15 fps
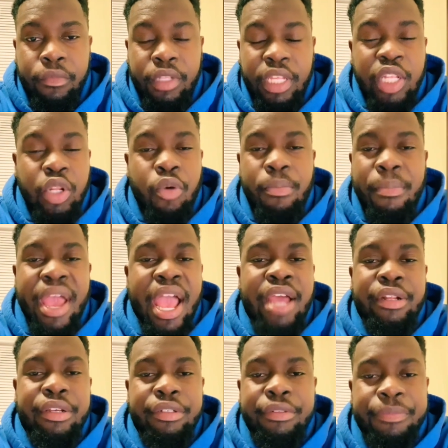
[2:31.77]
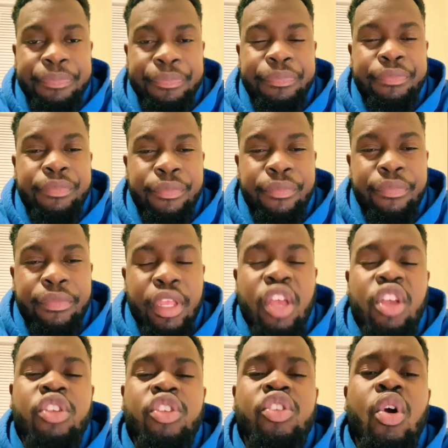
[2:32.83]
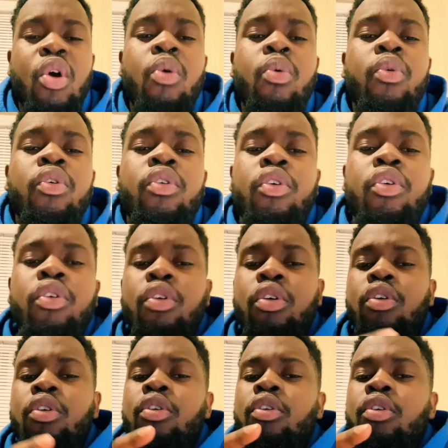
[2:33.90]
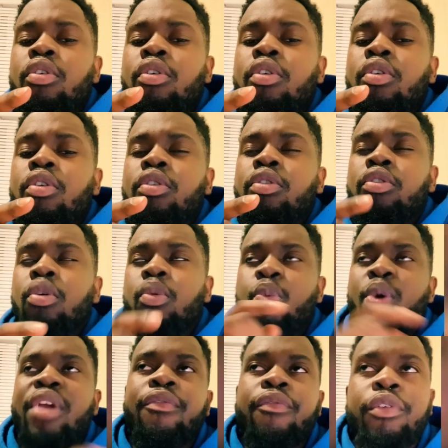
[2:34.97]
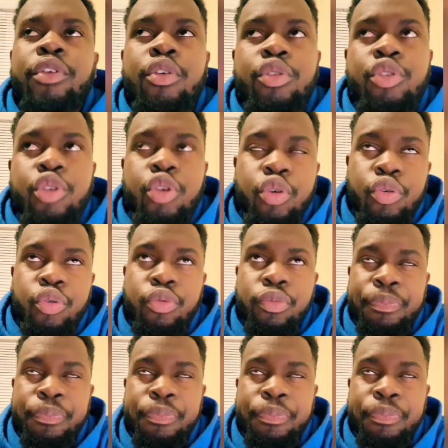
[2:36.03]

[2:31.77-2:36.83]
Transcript: It don't matter. So the way for you to